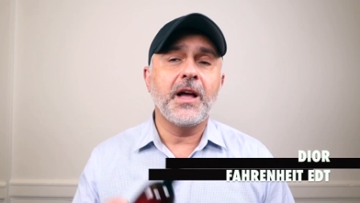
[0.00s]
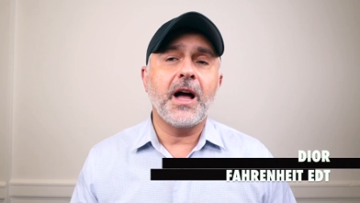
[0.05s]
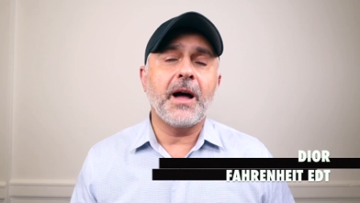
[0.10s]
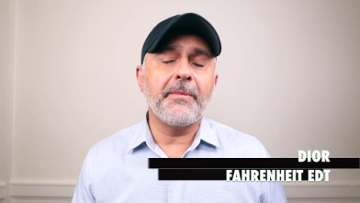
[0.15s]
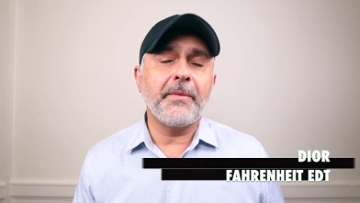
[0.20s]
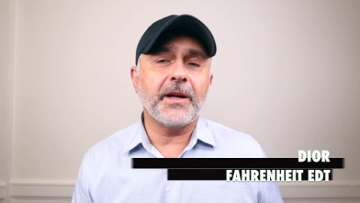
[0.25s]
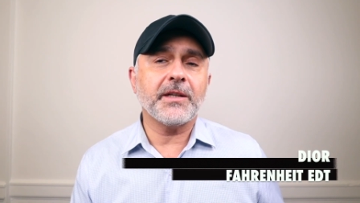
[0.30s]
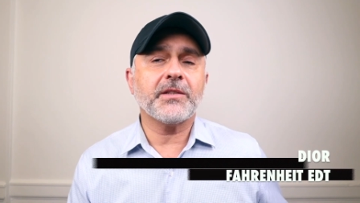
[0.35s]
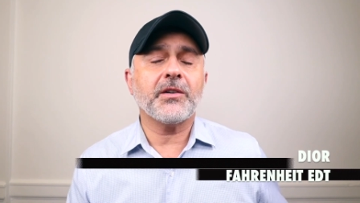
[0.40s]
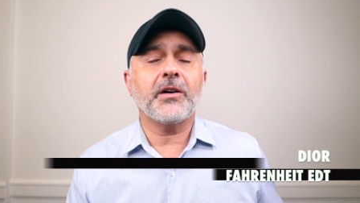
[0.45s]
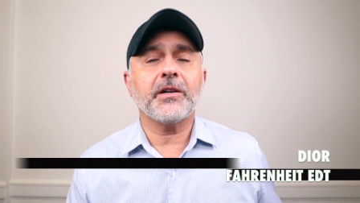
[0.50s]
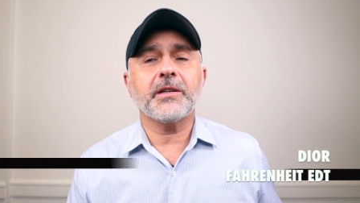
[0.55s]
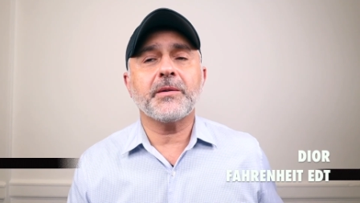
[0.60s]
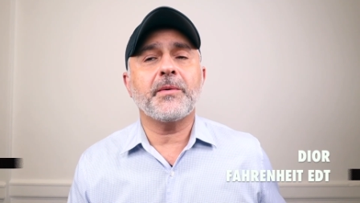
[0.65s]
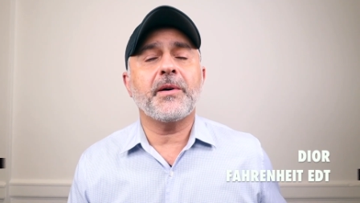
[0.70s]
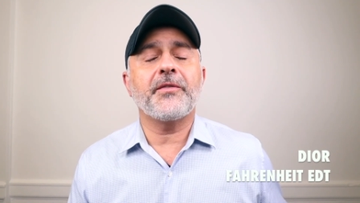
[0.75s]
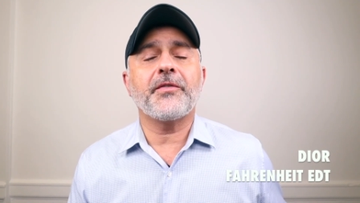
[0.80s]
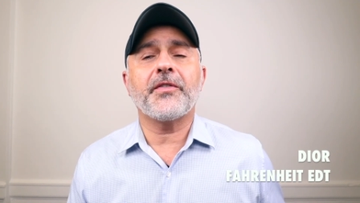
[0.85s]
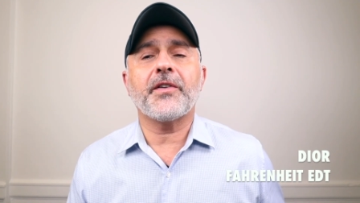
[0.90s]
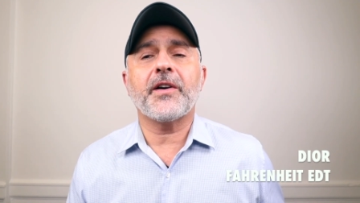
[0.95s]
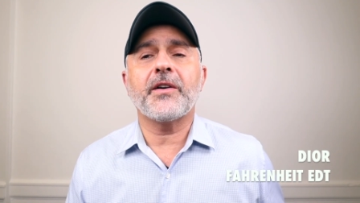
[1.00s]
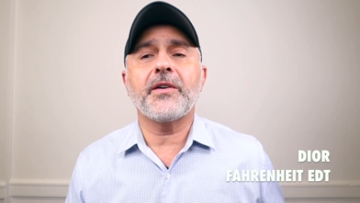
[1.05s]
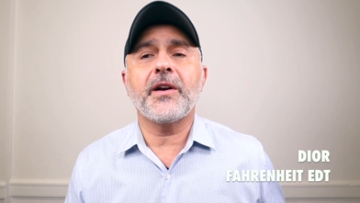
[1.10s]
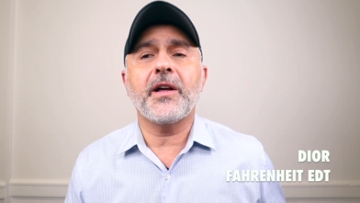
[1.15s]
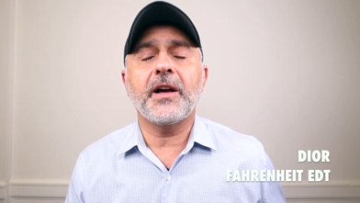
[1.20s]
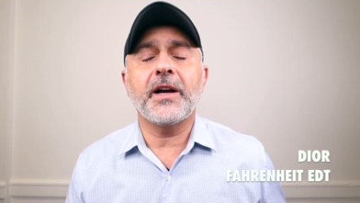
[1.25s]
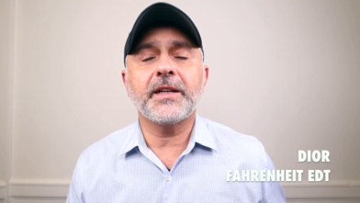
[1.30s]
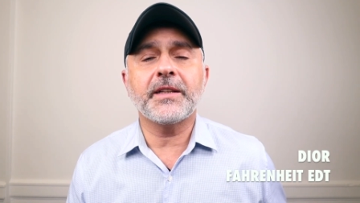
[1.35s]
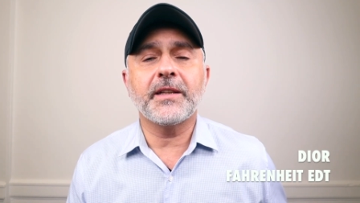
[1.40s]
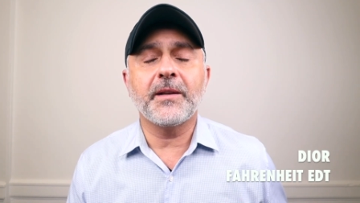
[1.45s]
I'm not talking about
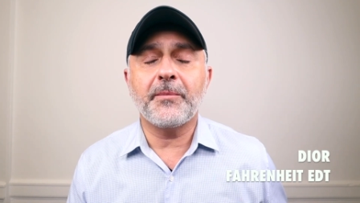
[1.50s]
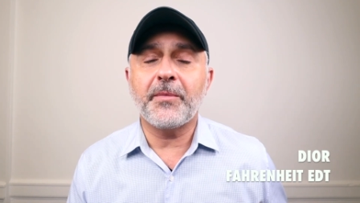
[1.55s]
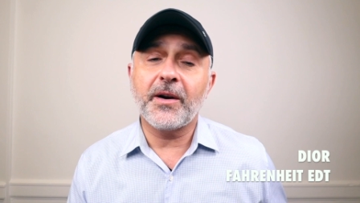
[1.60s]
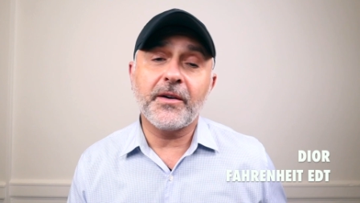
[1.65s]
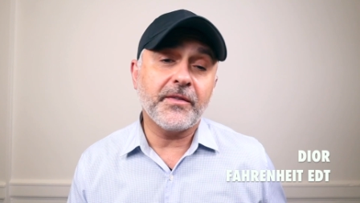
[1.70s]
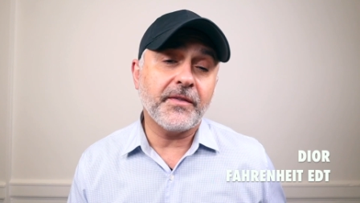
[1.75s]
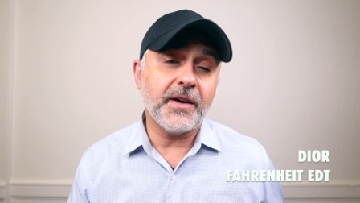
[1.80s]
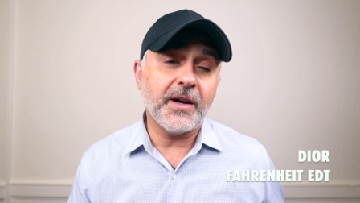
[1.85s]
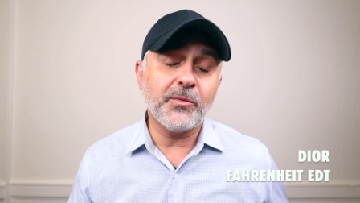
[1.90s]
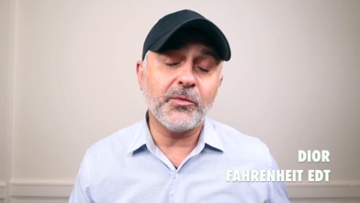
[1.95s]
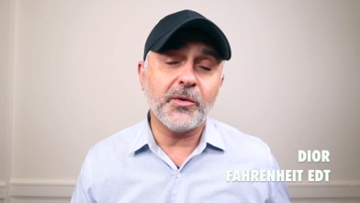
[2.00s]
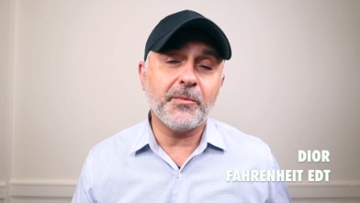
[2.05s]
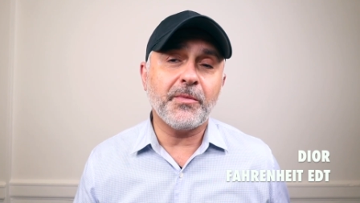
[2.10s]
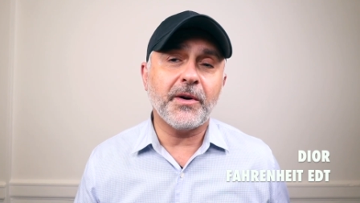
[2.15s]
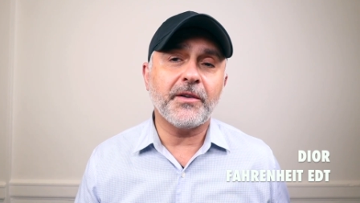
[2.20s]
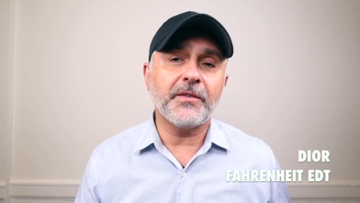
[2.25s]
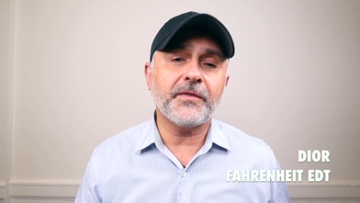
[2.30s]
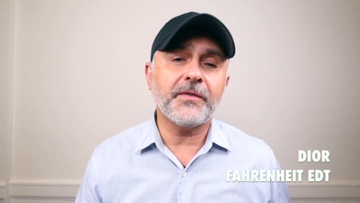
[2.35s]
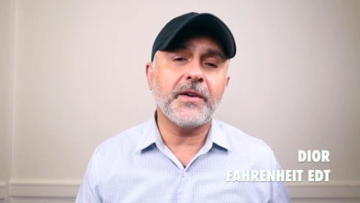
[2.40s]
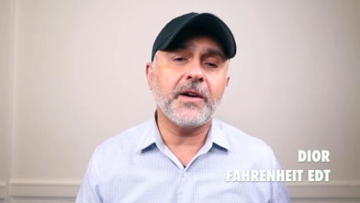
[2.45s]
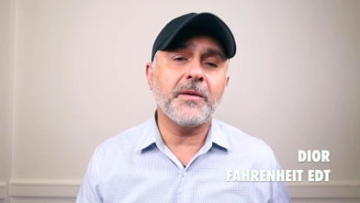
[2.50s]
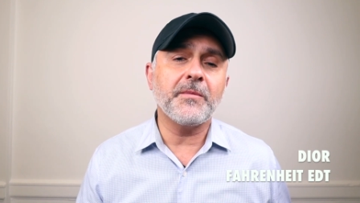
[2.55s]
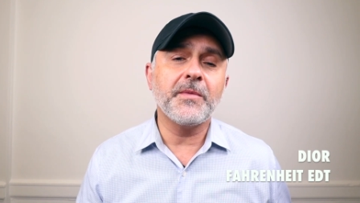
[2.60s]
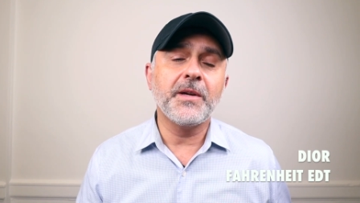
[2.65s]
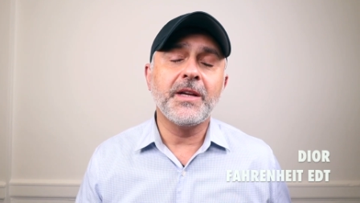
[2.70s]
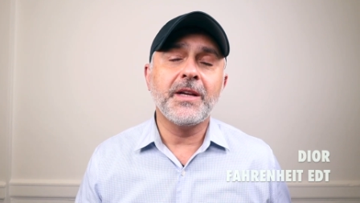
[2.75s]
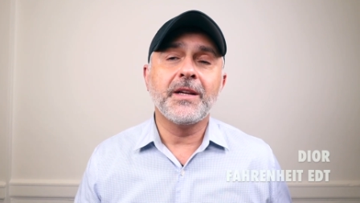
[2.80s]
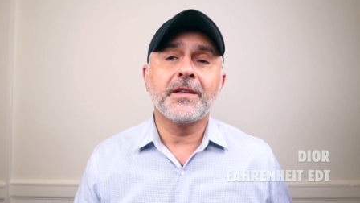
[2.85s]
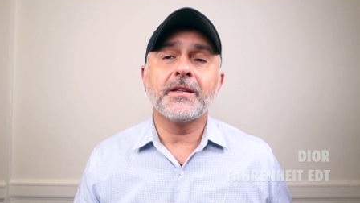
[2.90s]
Fahrenheit Le Parfum or Parfum.